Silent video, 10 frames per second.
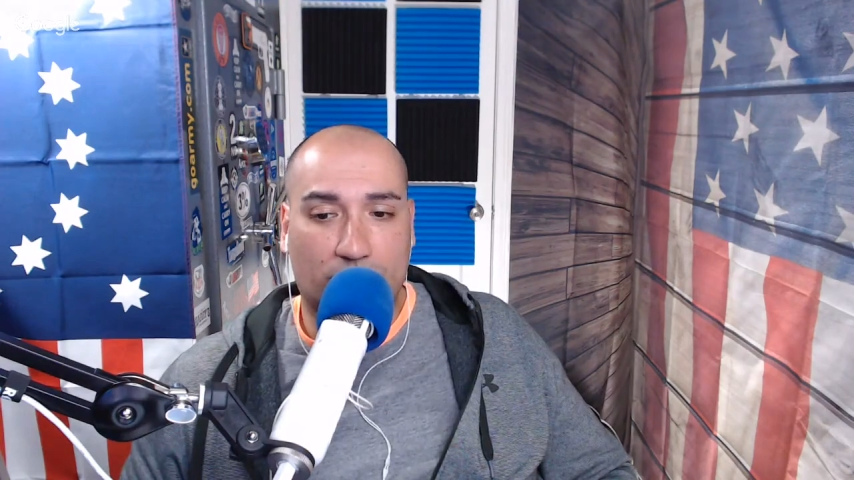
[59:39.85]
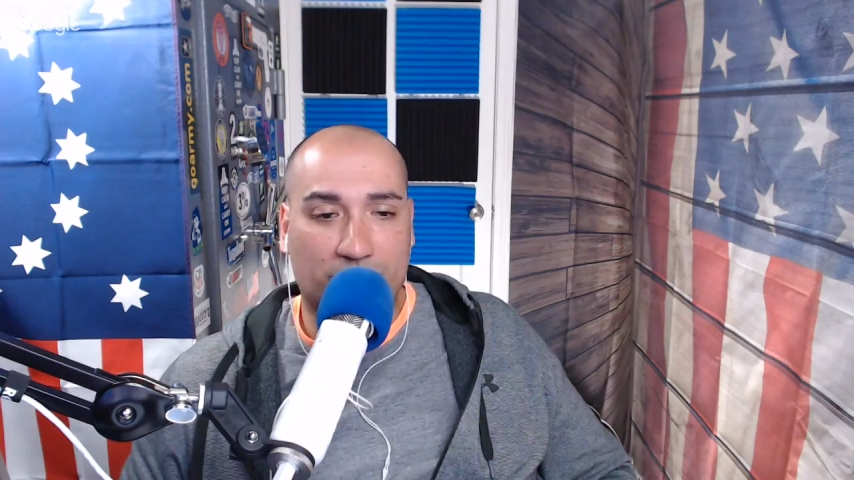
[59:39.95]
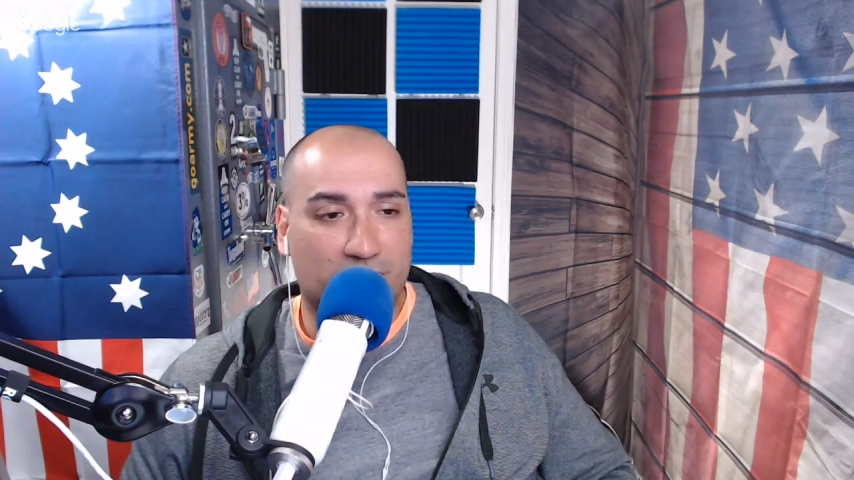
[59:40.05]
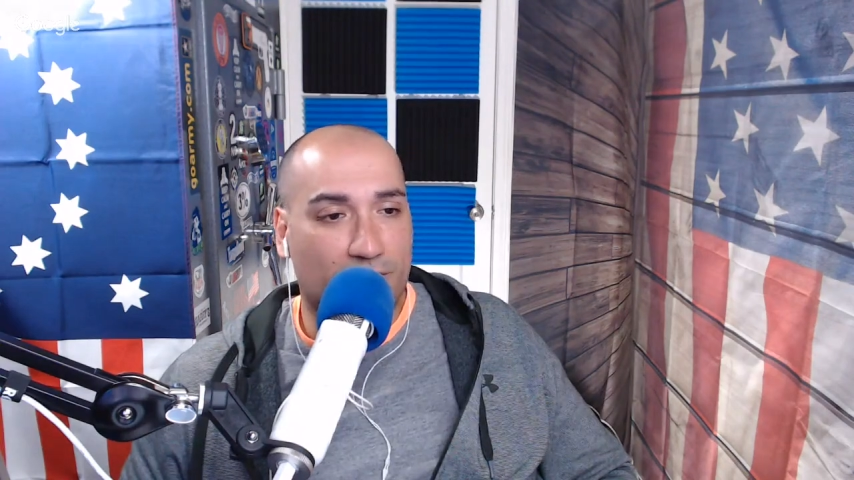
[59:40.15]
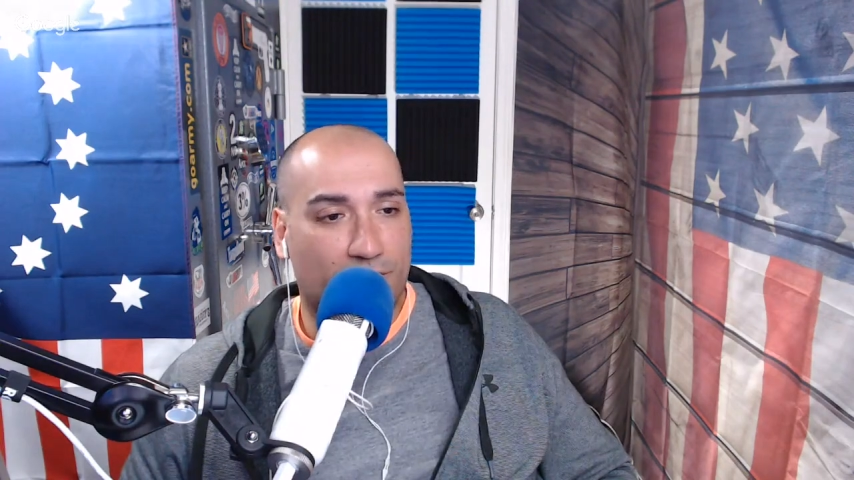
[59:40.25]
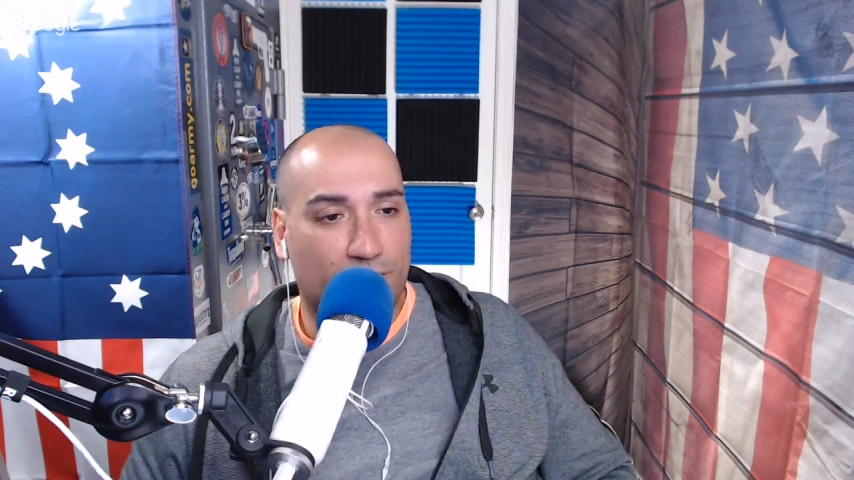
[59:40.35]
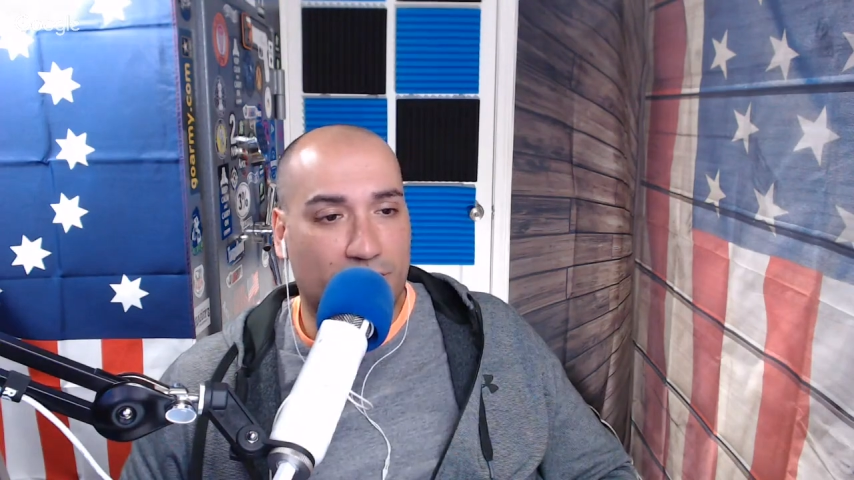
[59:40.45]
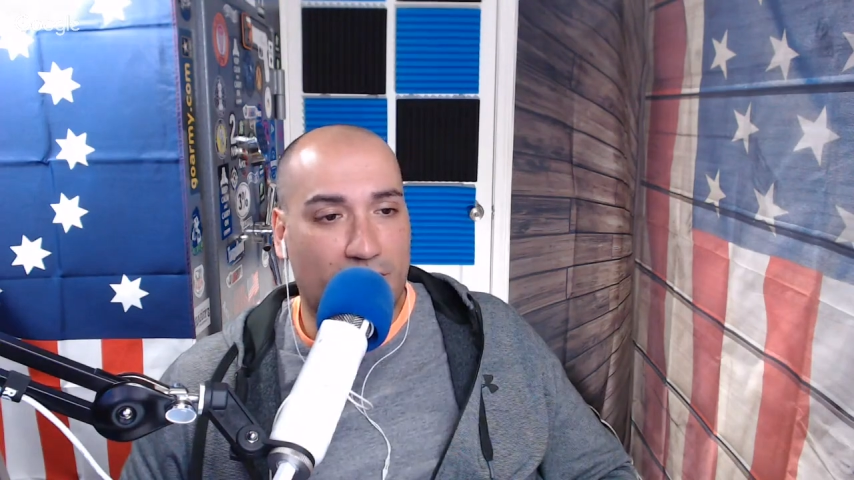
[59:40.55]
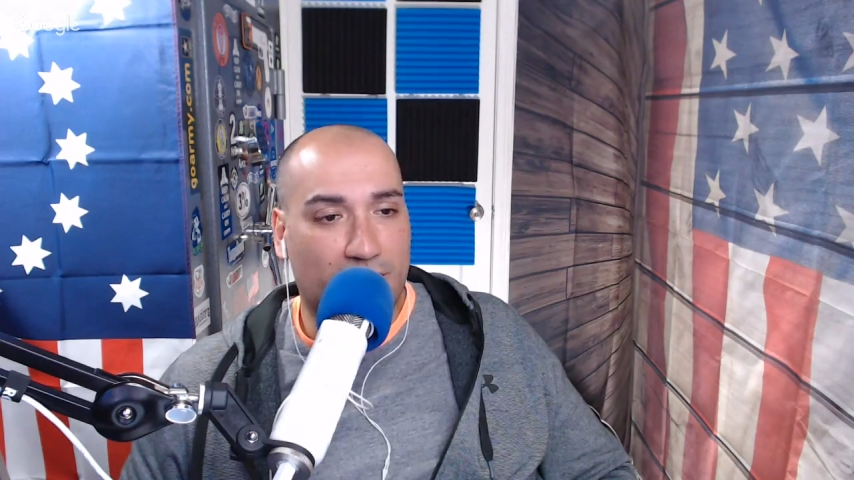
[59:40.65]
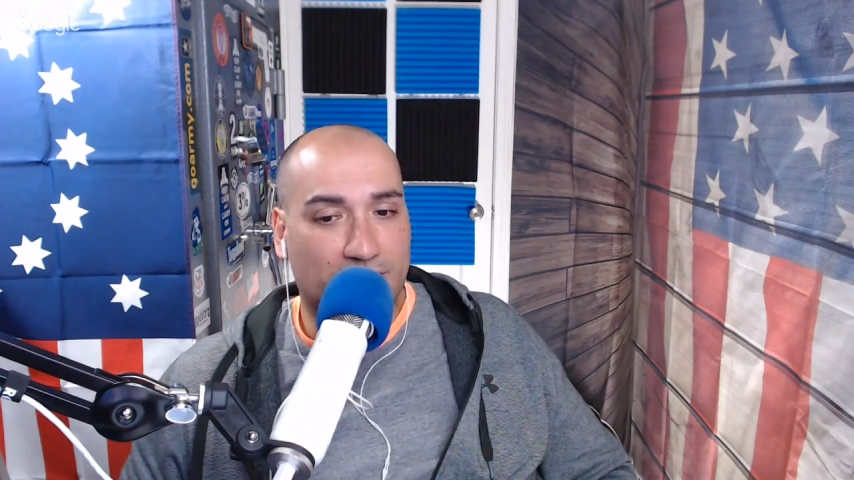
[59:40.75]
freedom is never
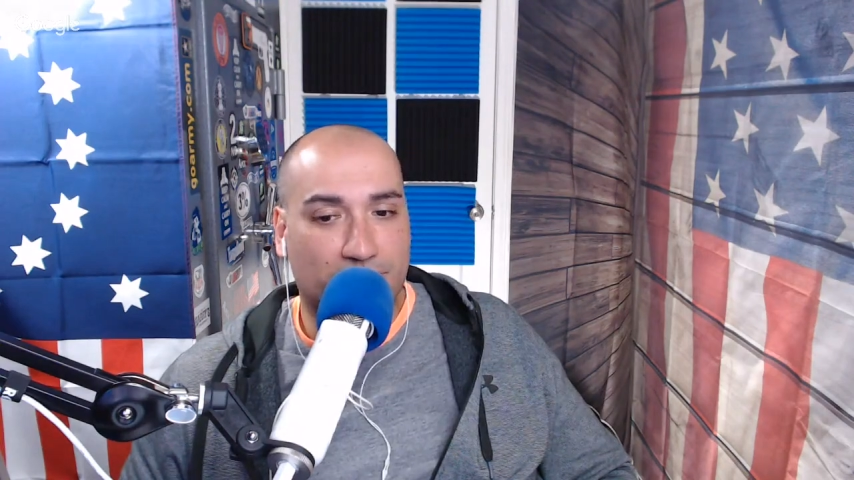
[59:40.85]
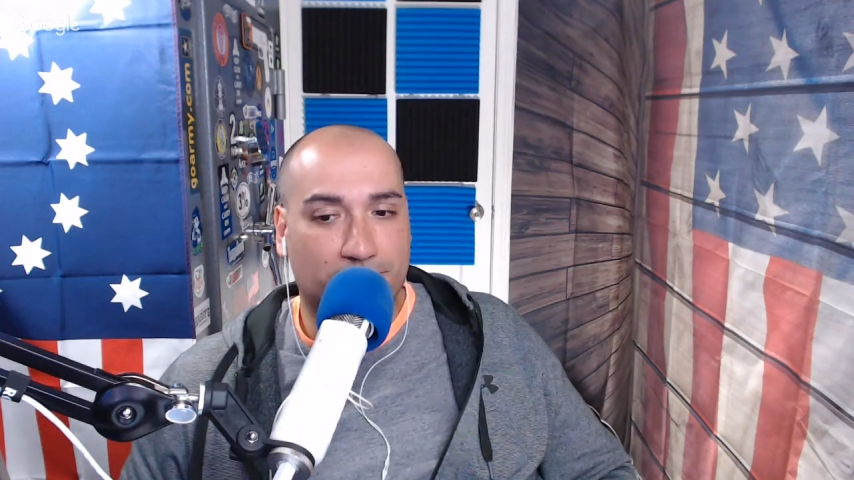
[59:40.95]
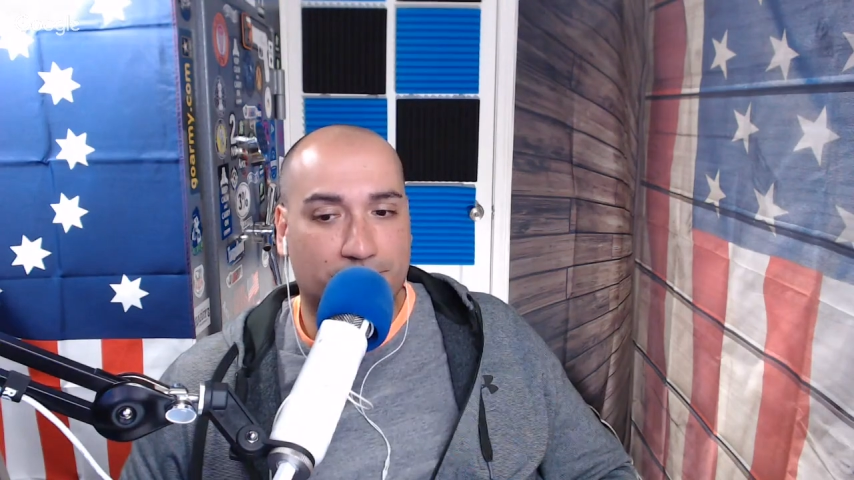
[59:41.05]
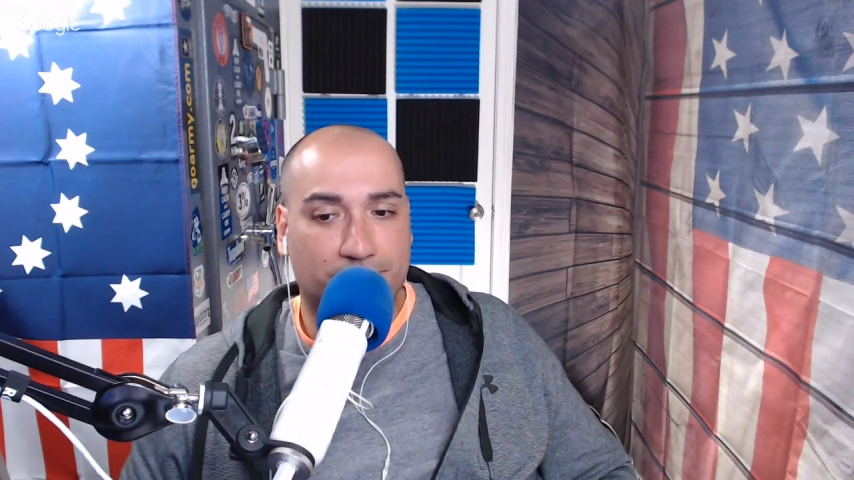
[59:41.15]
free, guys.